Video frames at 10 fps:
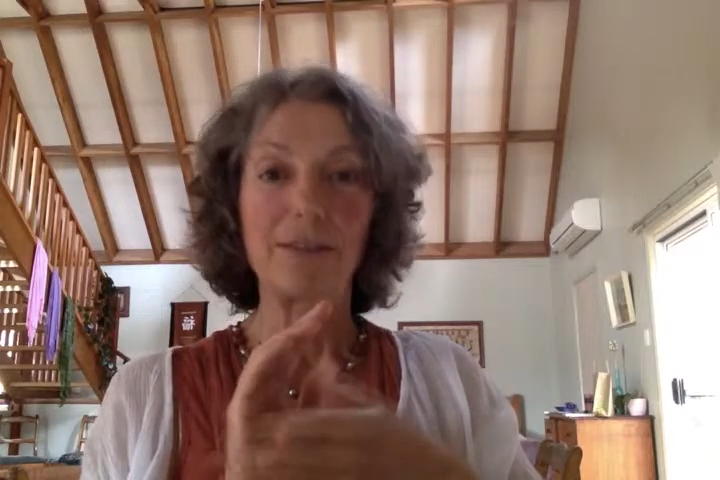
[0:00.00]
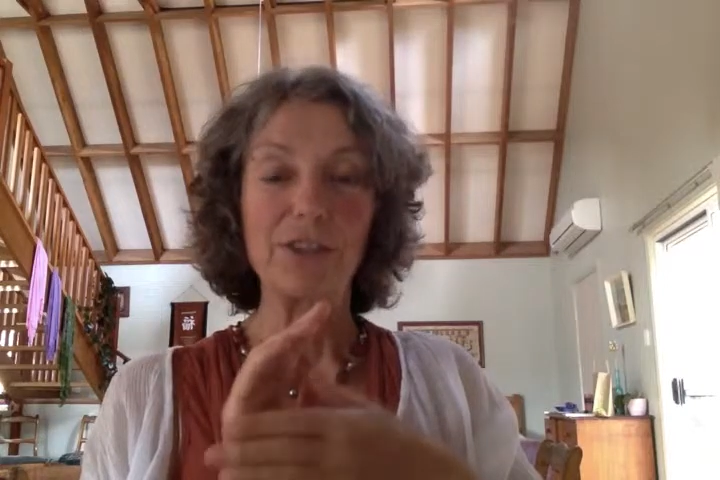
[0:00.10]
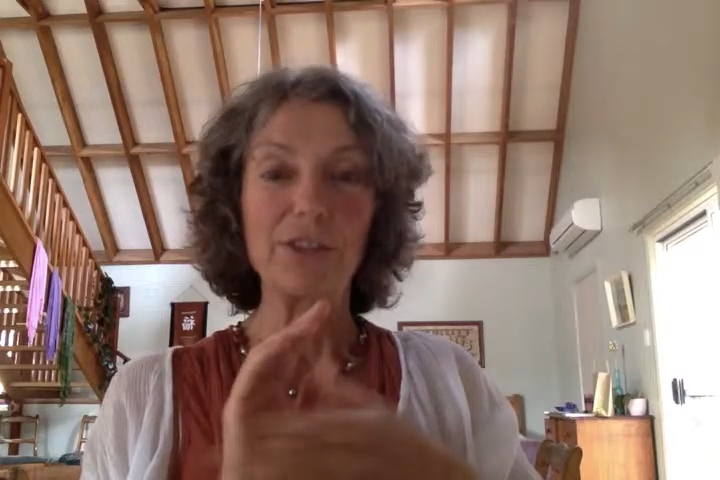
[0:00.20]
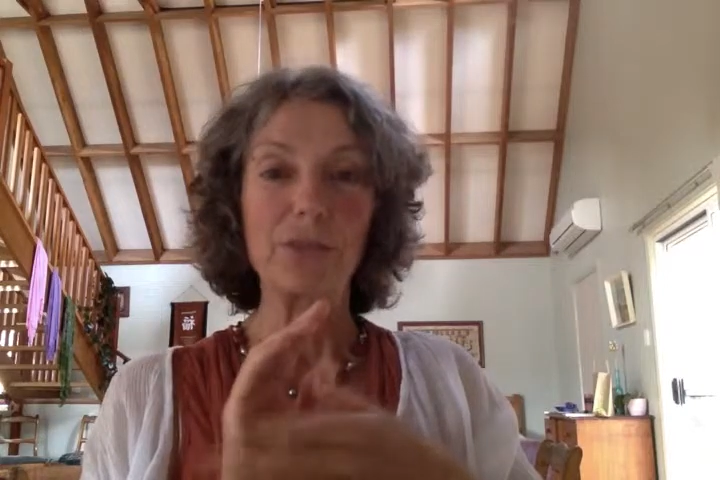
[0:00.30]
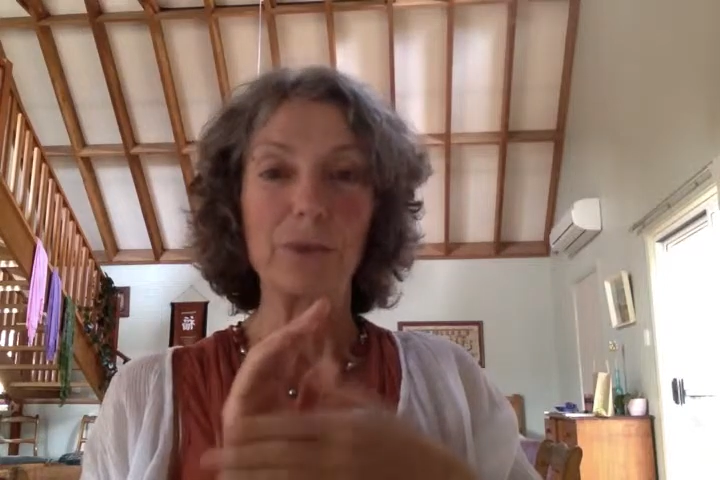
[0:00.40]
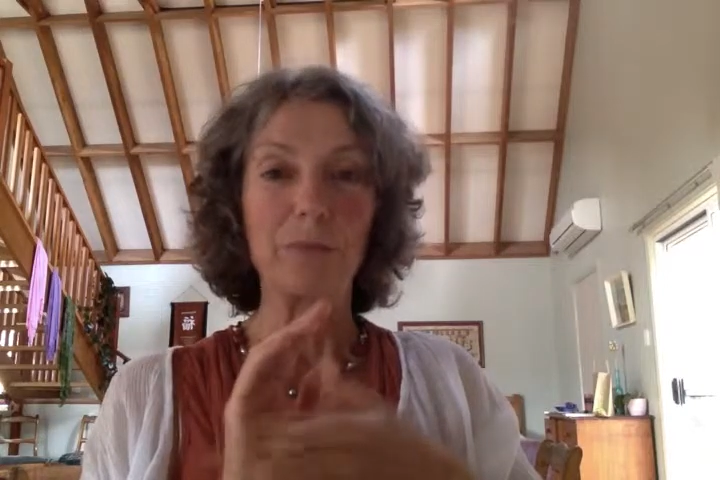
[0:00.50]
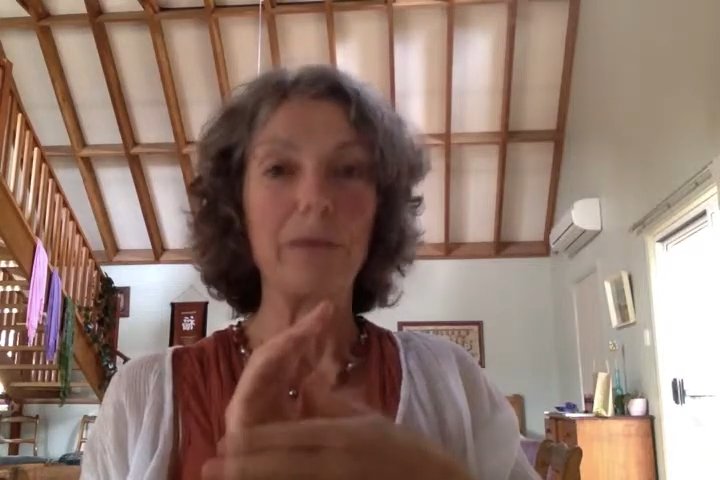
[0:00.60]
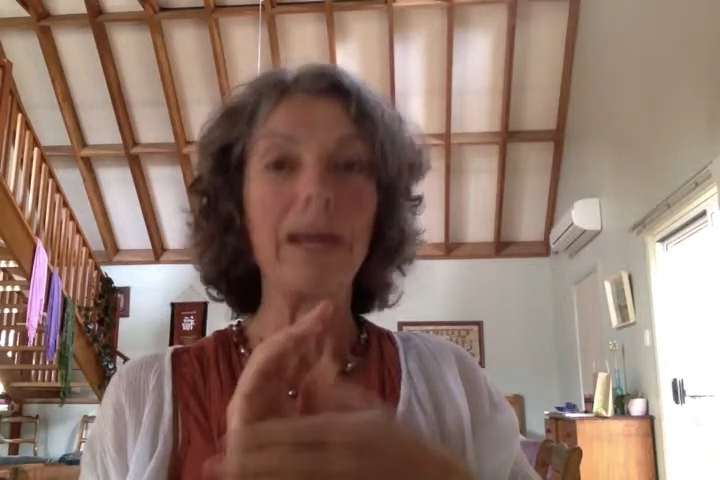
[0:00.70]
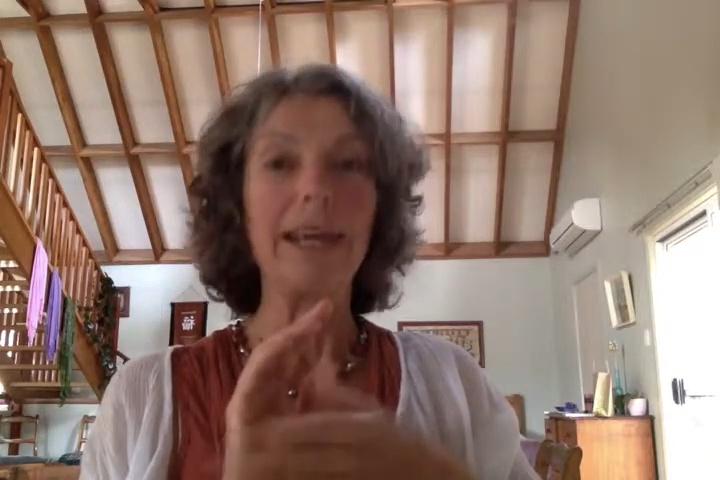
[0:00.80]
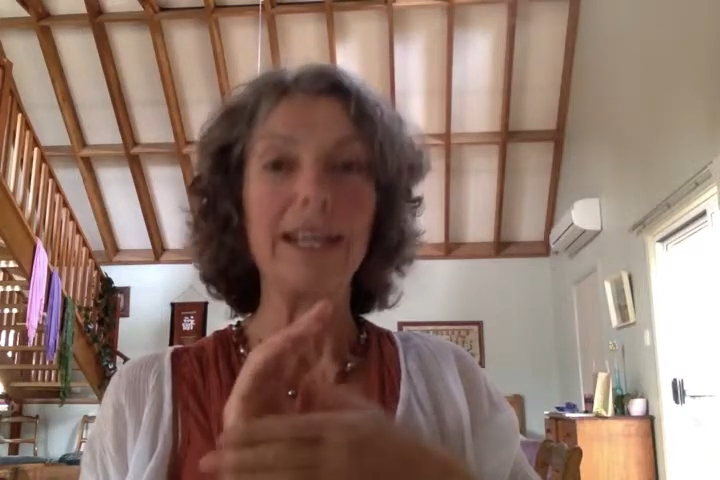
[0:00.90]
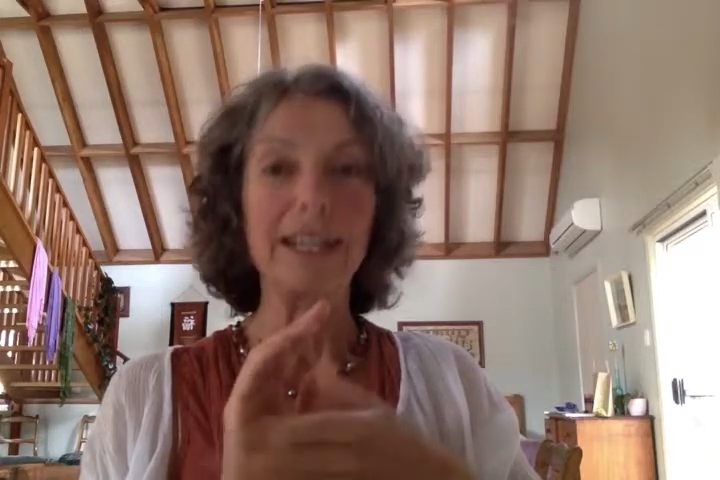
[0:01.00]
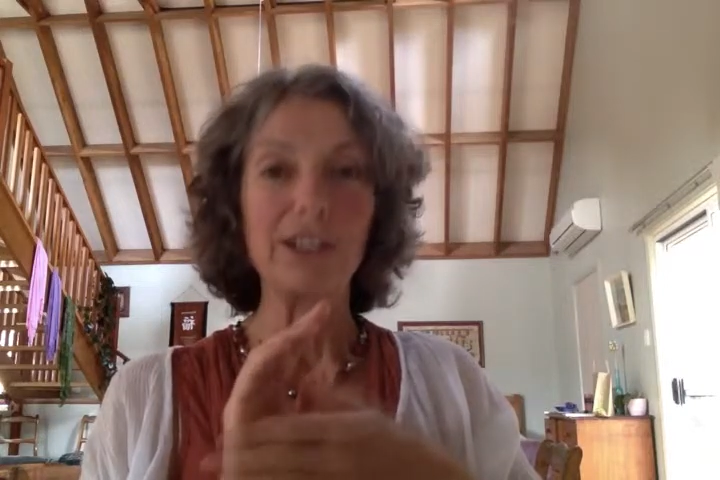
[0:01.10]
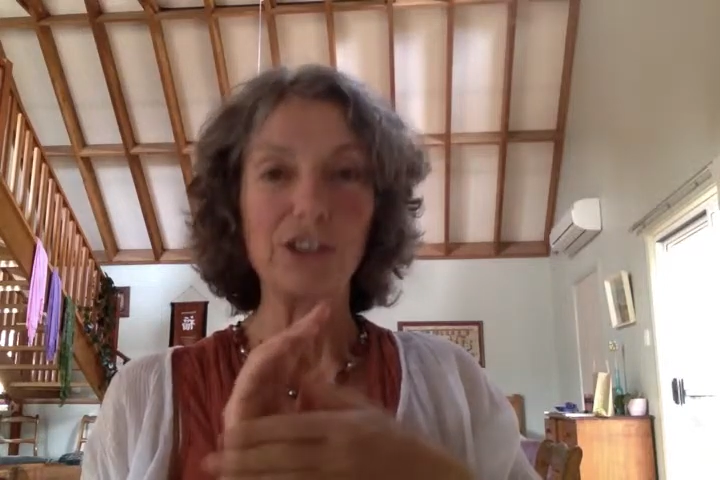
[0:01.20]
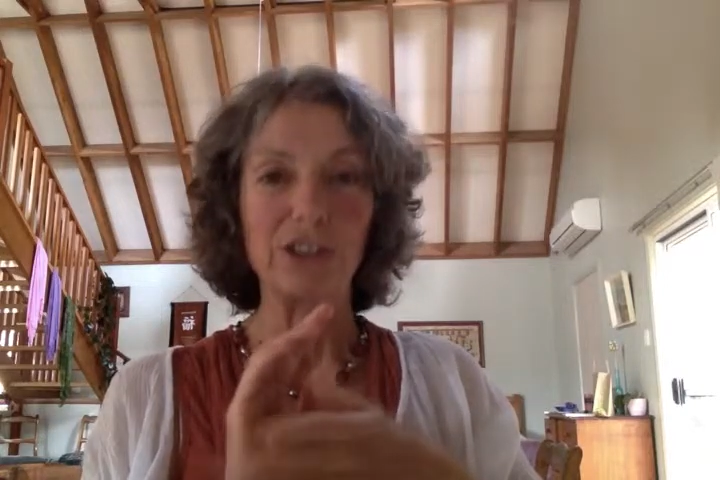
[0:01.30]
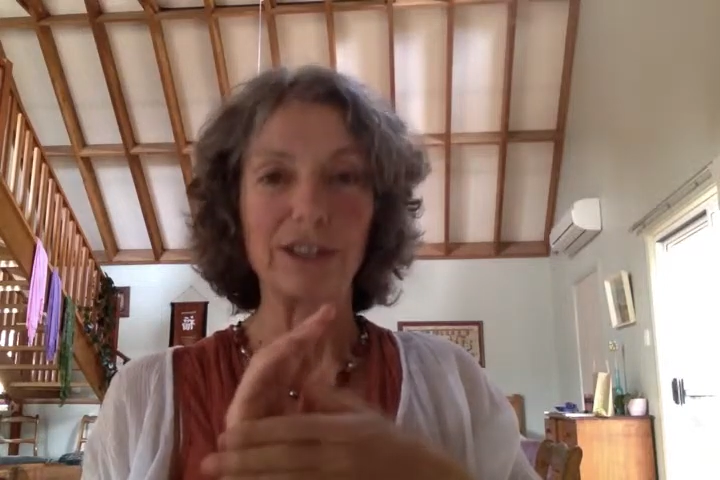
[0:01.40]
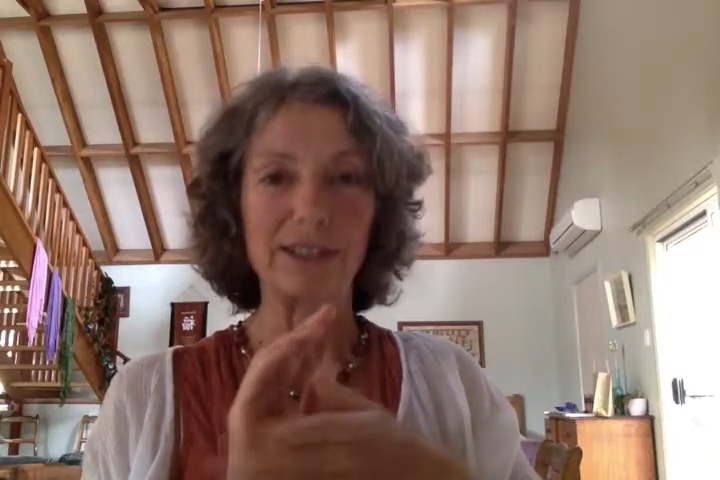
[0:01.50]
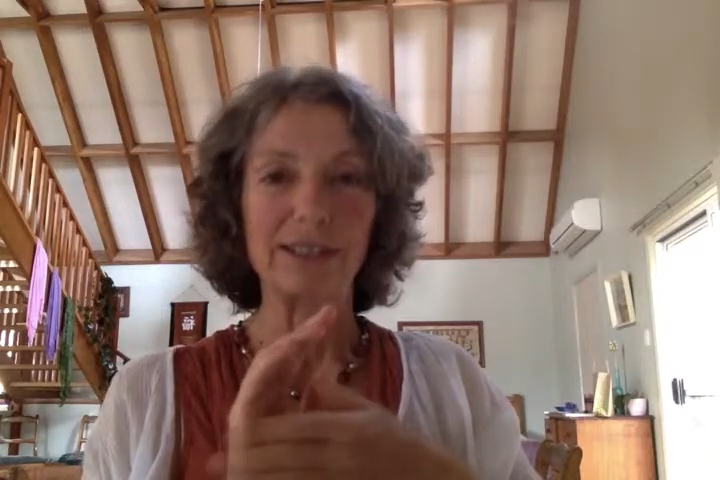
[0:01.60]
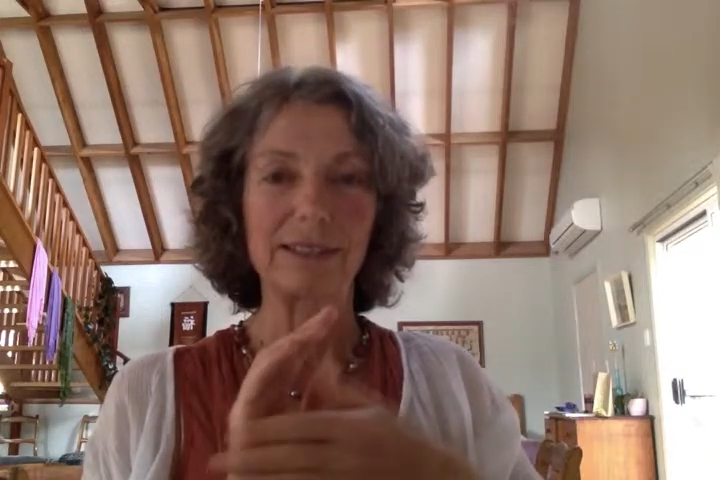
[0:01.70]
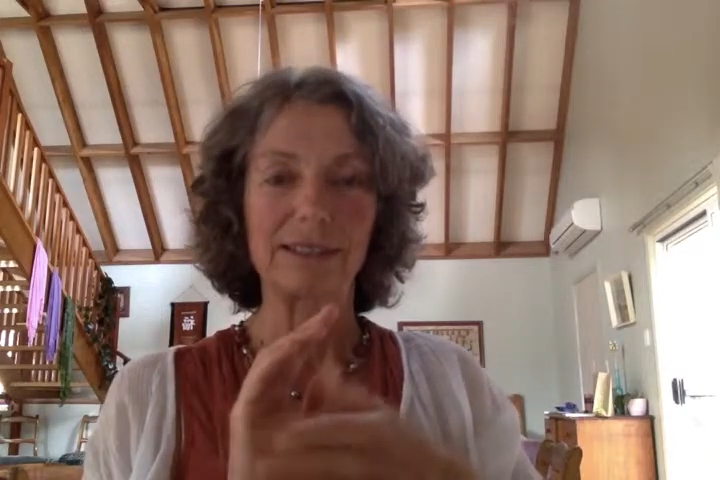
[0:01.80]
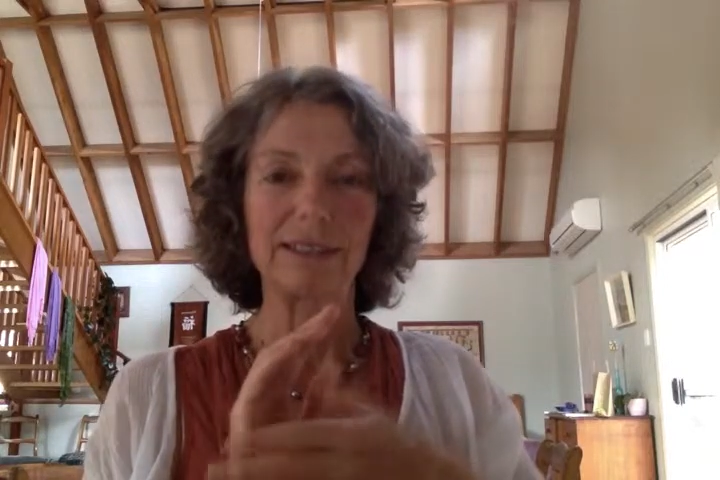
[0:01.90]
this remaining stress,